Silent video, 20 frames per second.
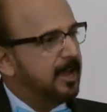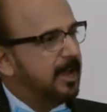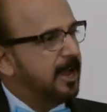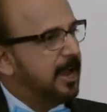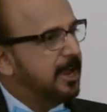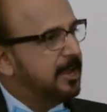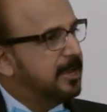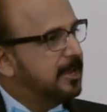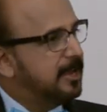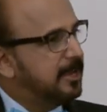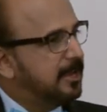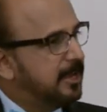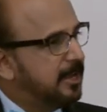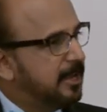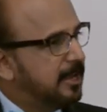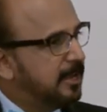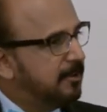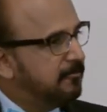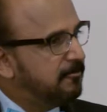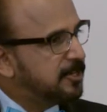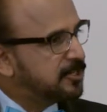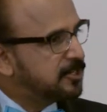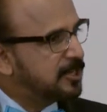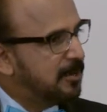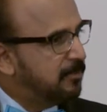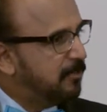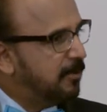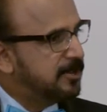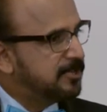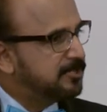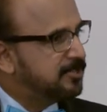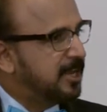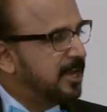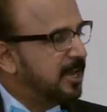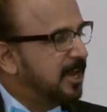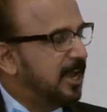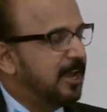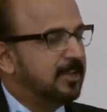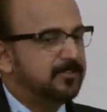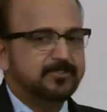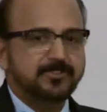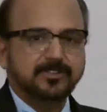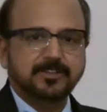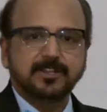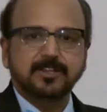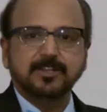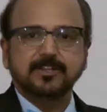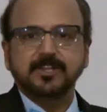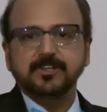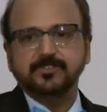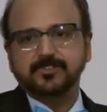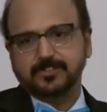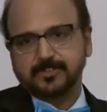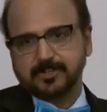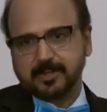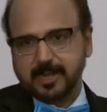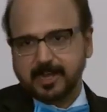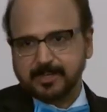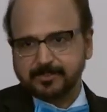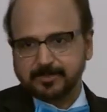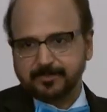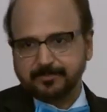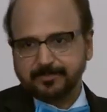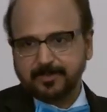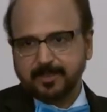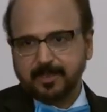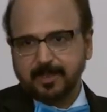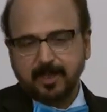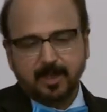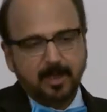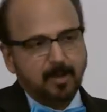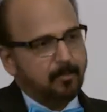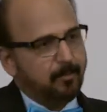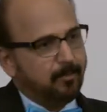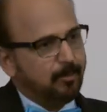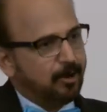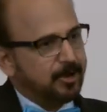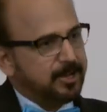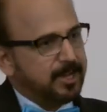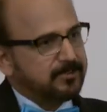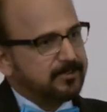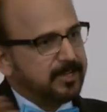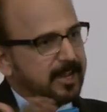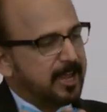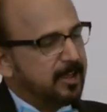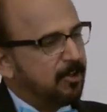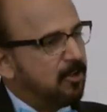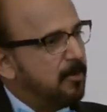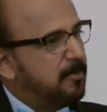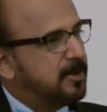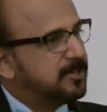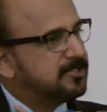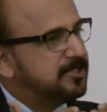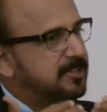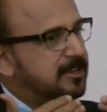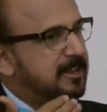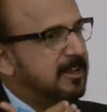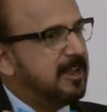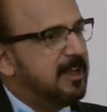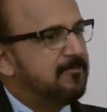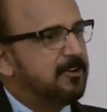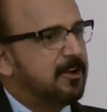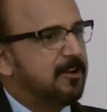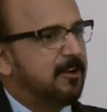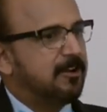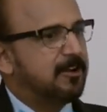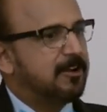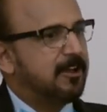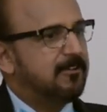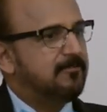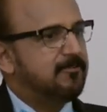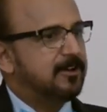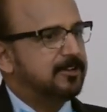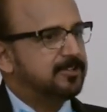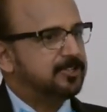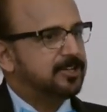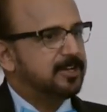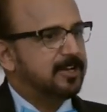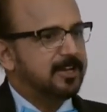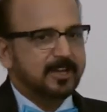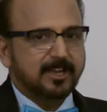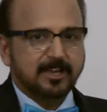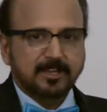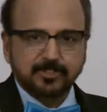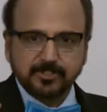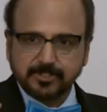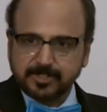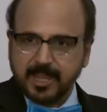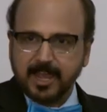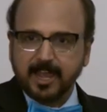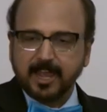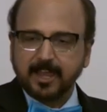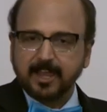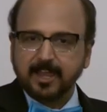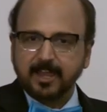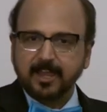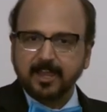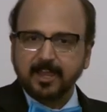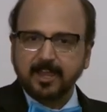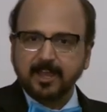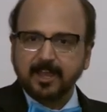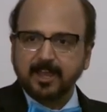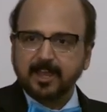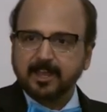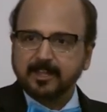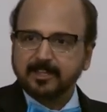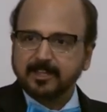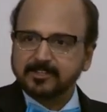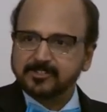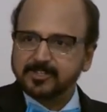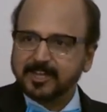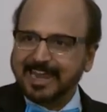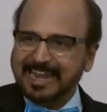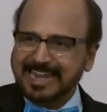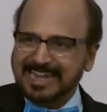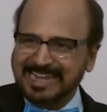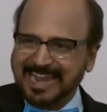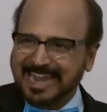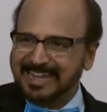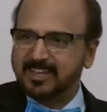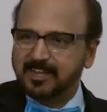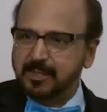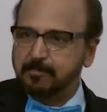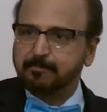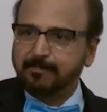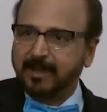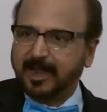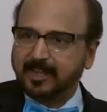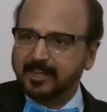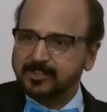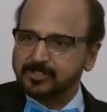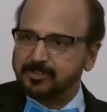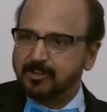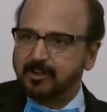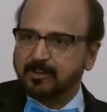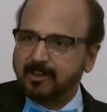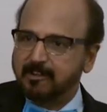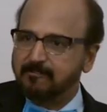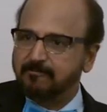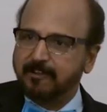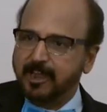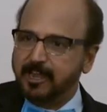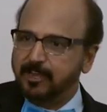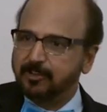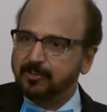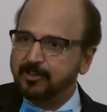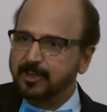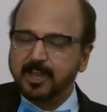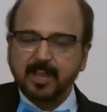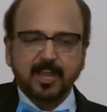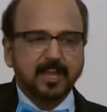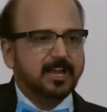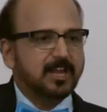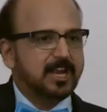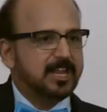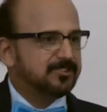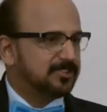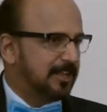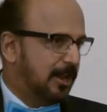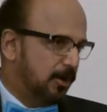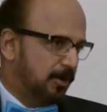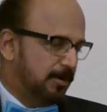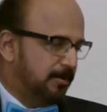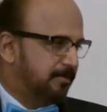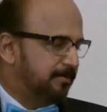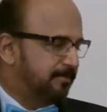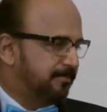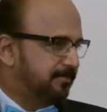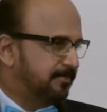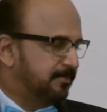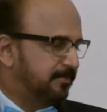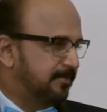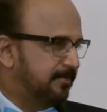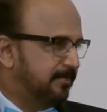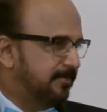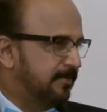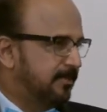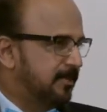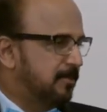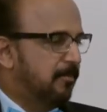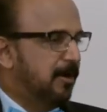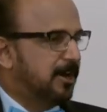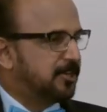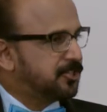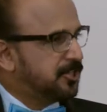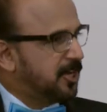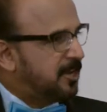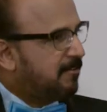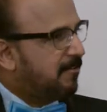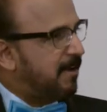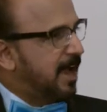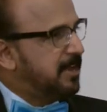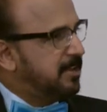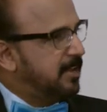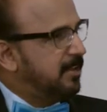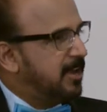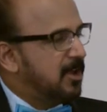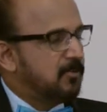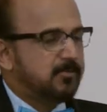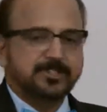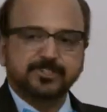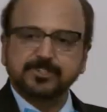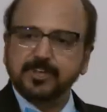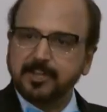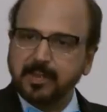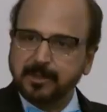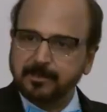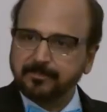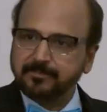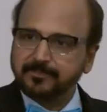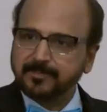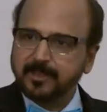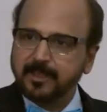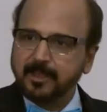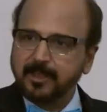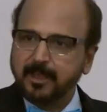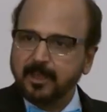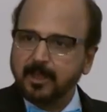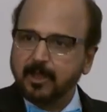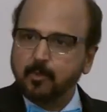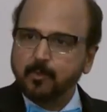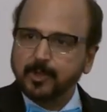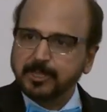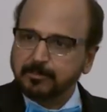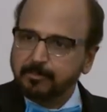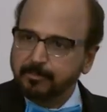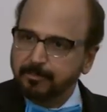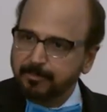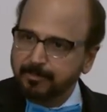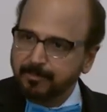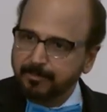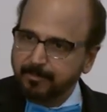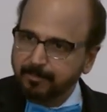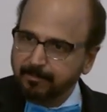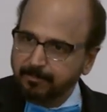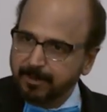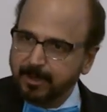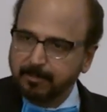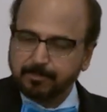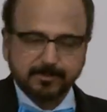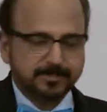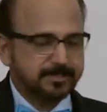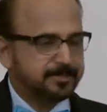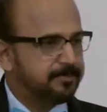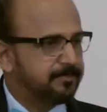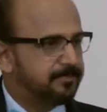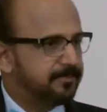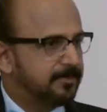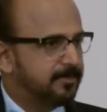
and fiscal policy is decentralized. Politics and economics never got converged. Today, there's a contagion impact. It's not confined to Greece alone. The Maastricht criteria was set in with purpose.